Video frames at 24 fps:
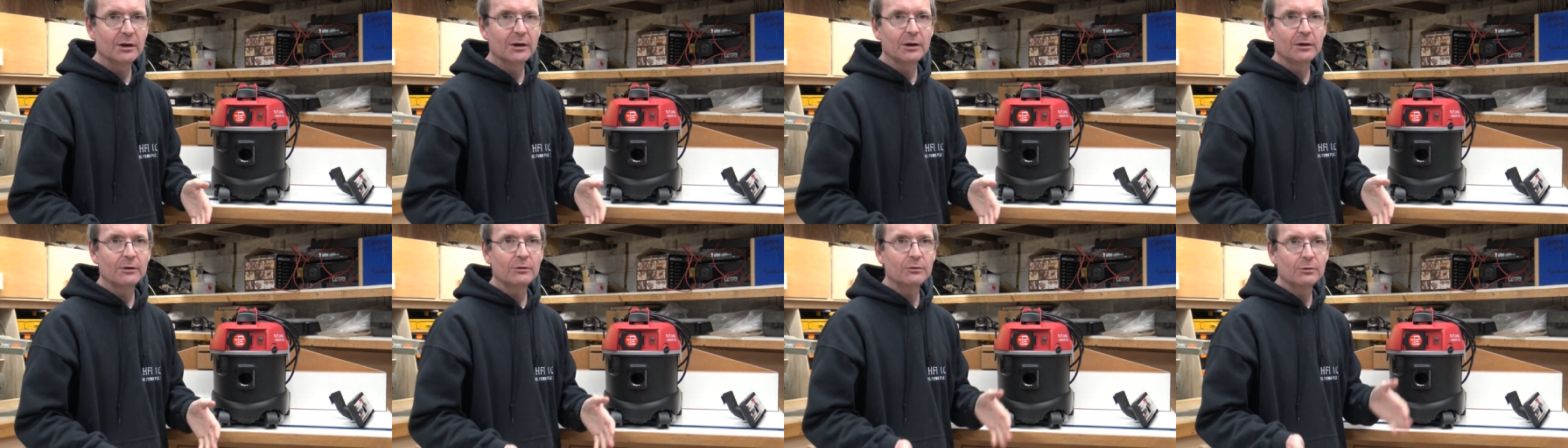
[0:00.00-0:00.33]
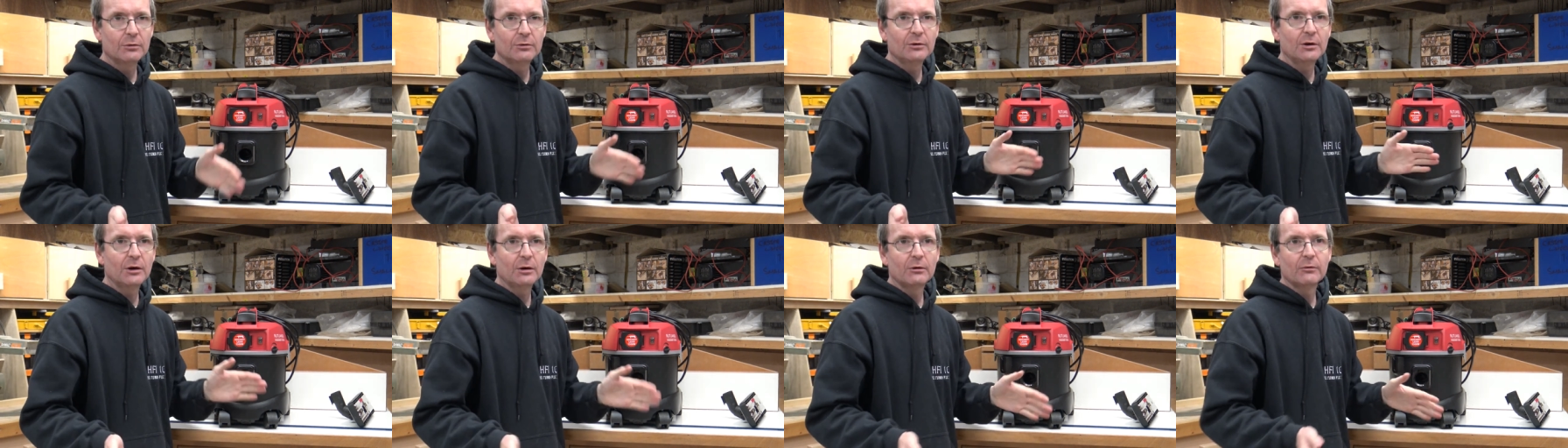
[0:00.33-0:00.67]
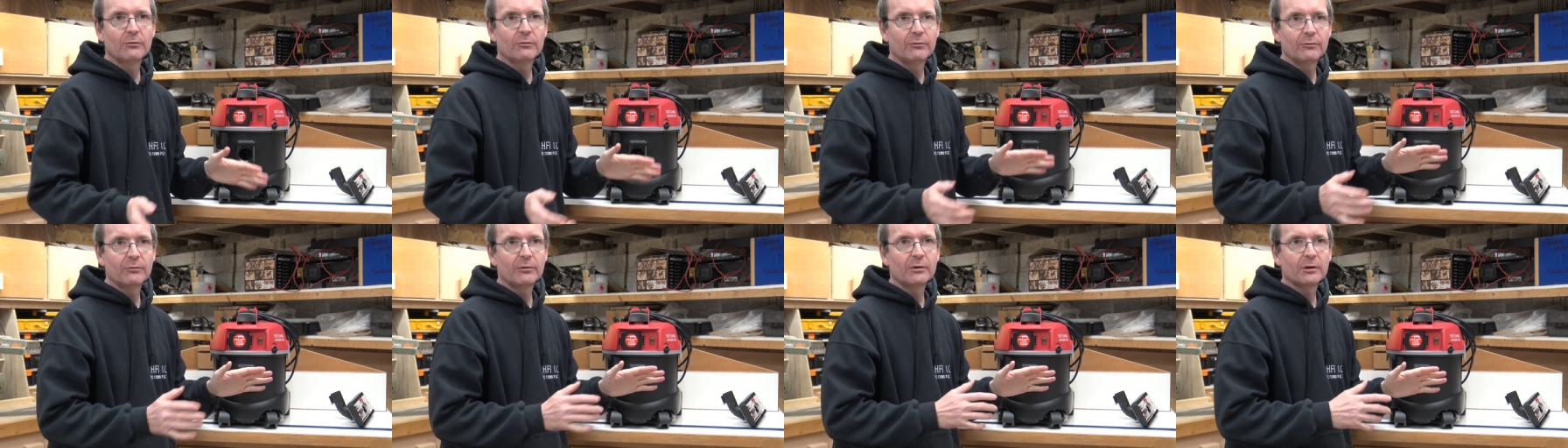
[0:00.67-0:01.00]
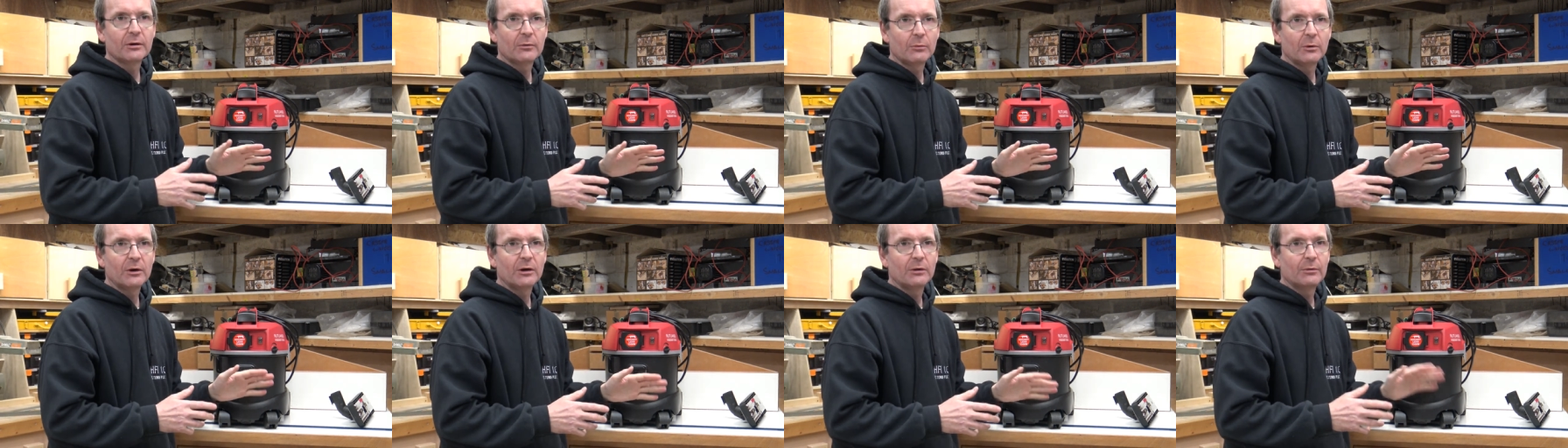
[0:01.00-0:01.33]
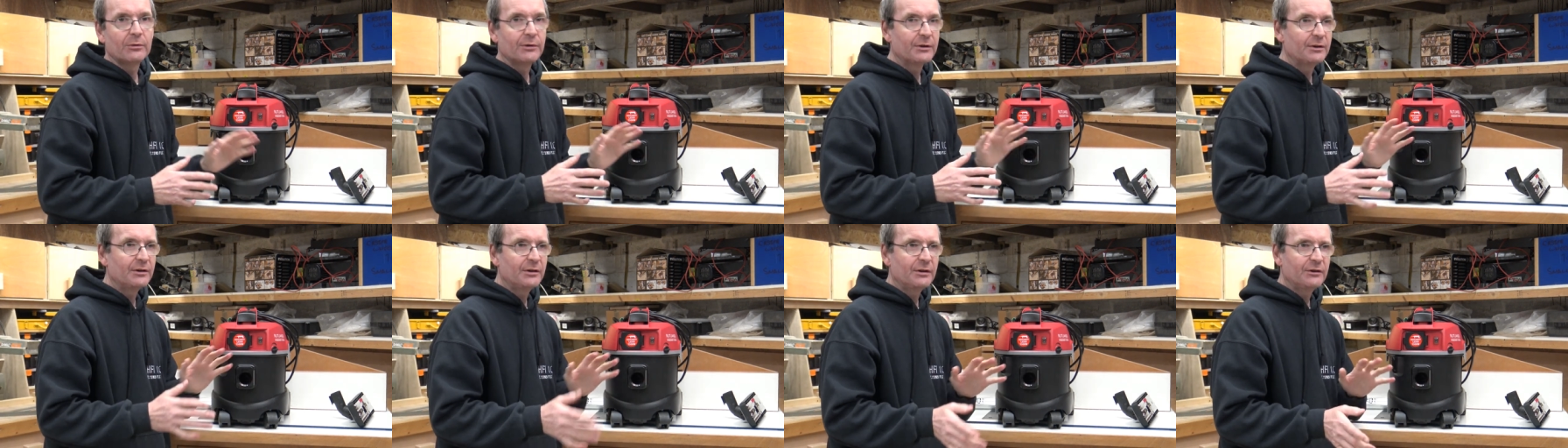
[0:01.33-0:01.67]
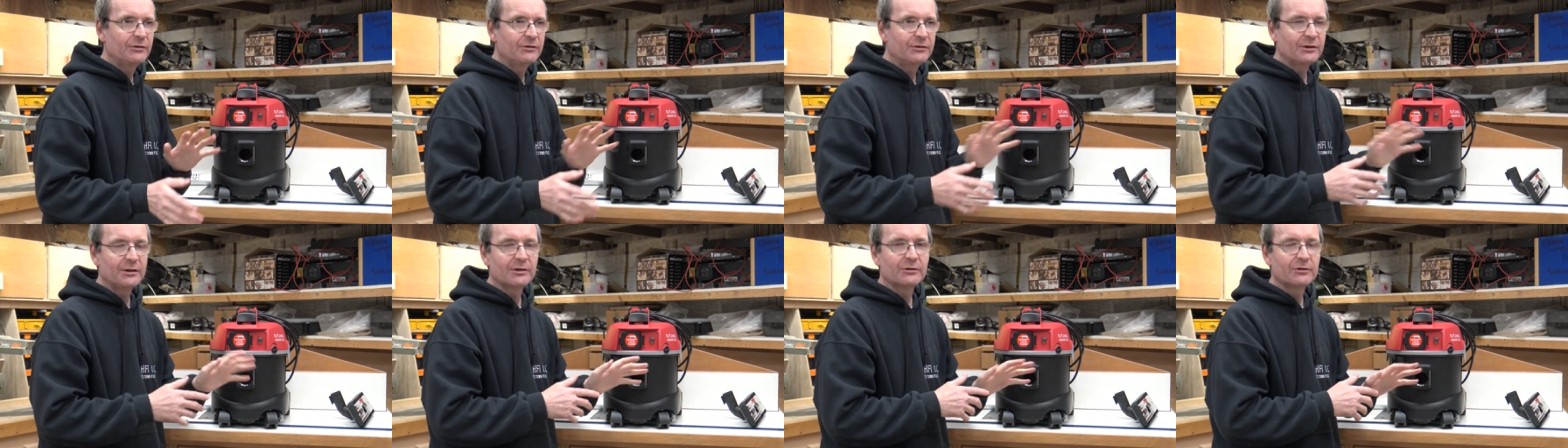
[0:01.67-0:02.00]
it you know very well that
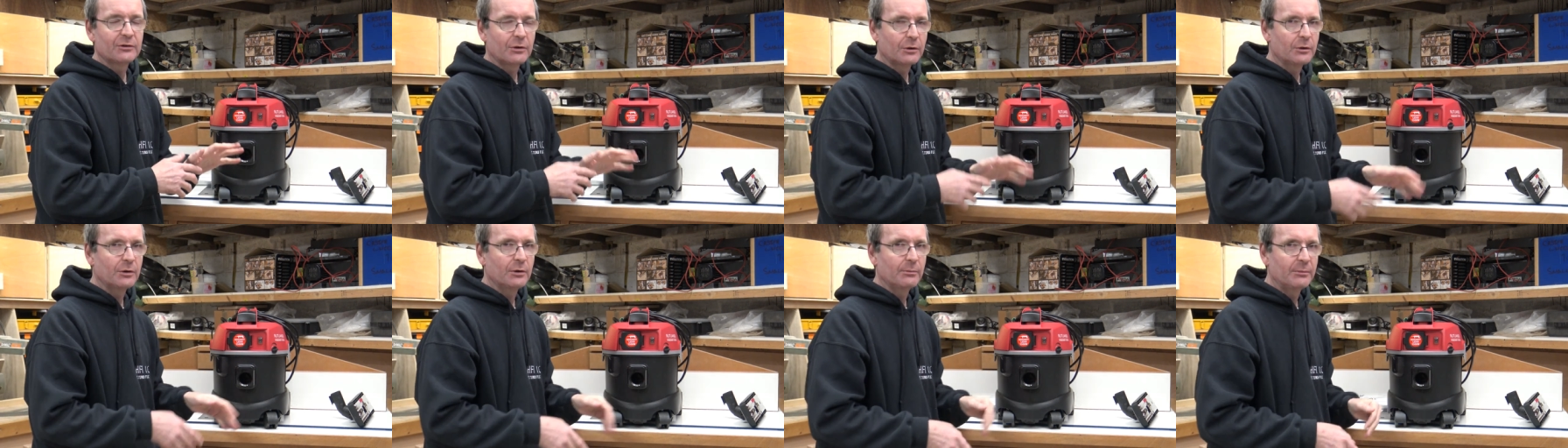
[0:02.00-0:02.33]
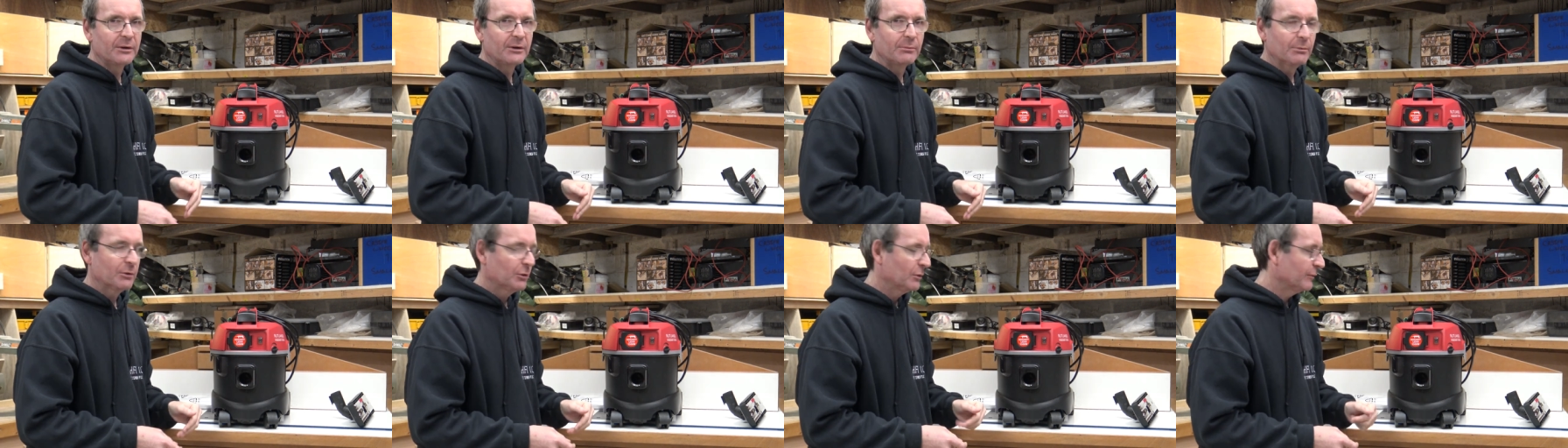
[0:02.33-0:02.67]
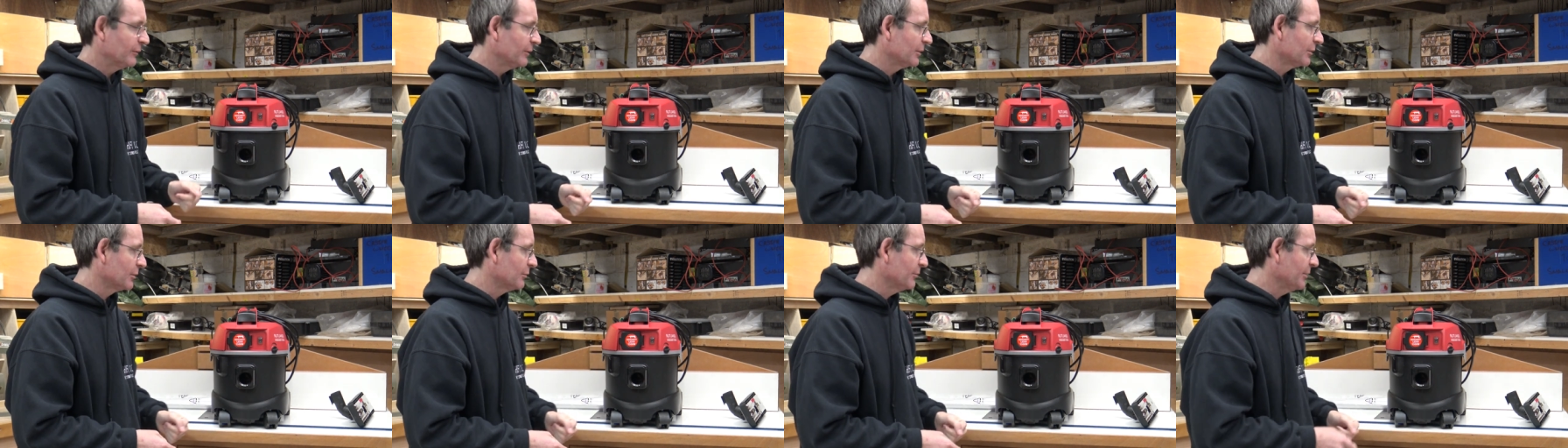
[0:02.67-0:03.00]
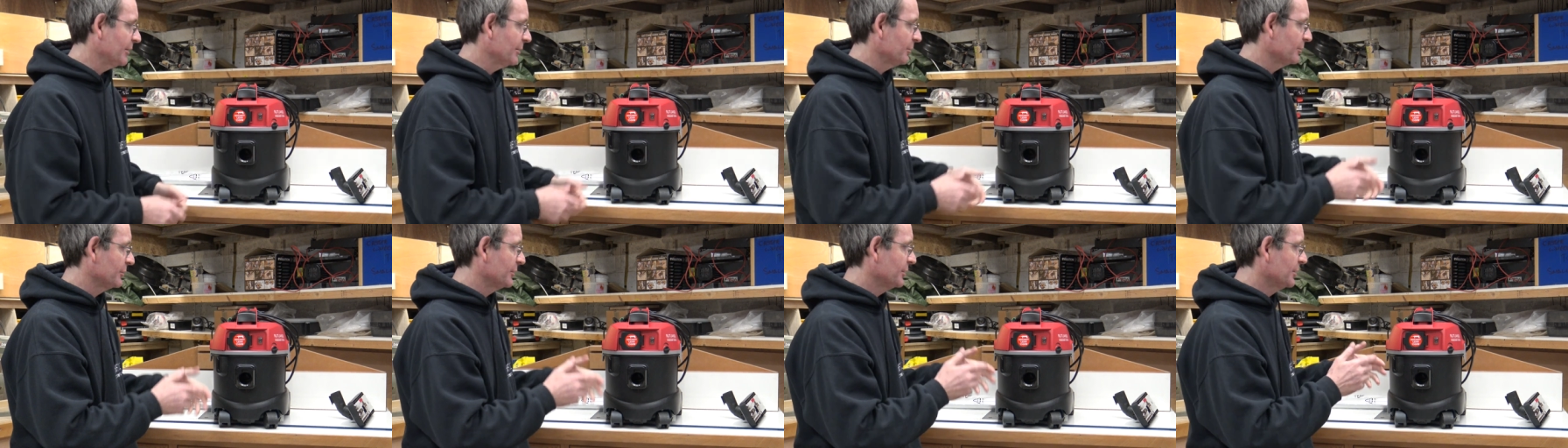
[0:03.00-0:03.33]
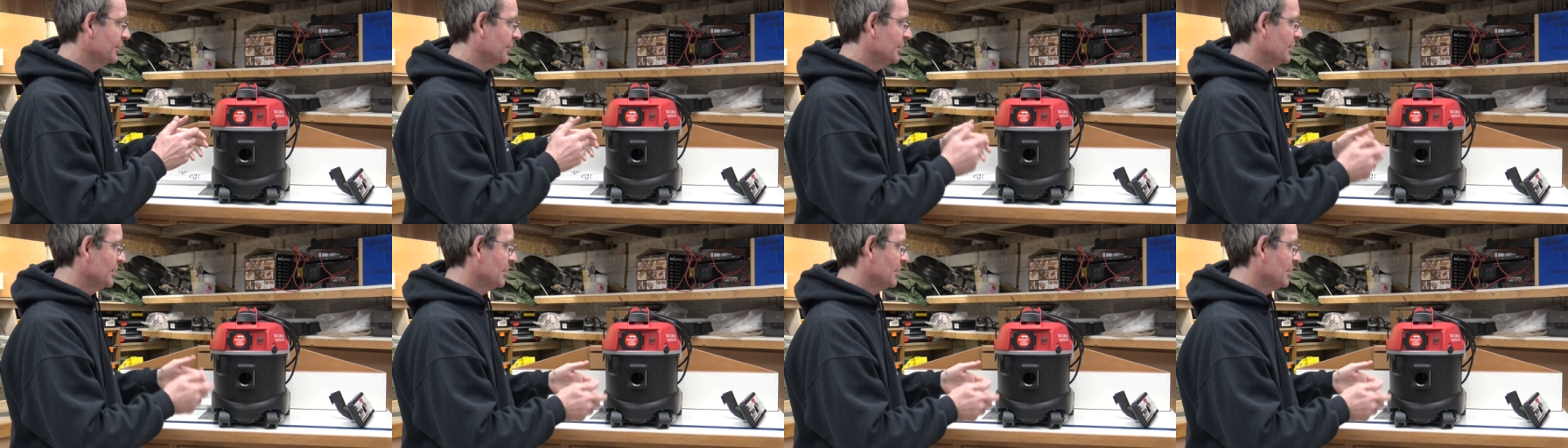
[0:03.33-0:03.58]
this thing's going to be moving around